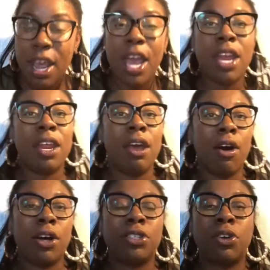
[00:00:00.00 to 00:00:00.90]
and then it
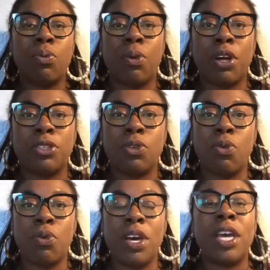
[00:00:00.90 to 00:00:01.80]
also works
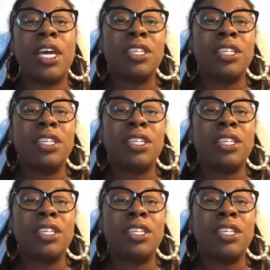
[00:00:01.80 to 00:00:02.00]
on